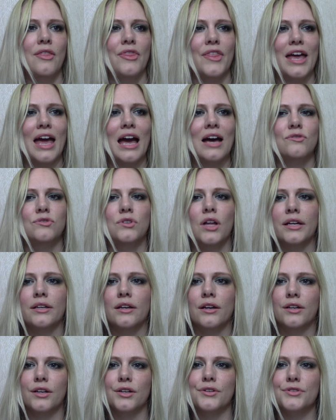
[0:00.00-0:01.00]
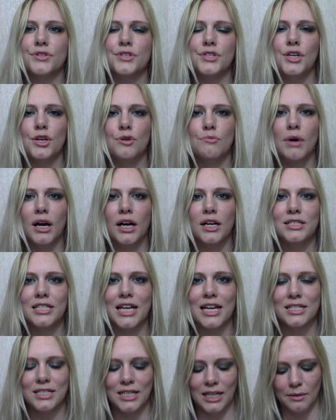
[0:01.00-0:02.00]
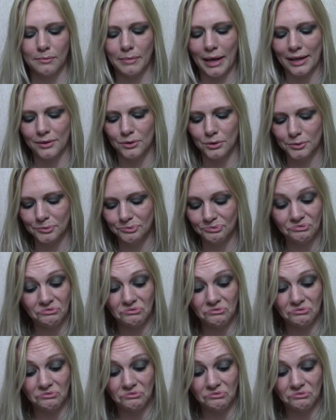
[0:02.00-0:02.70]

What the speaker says: they have like a consumer testing panel,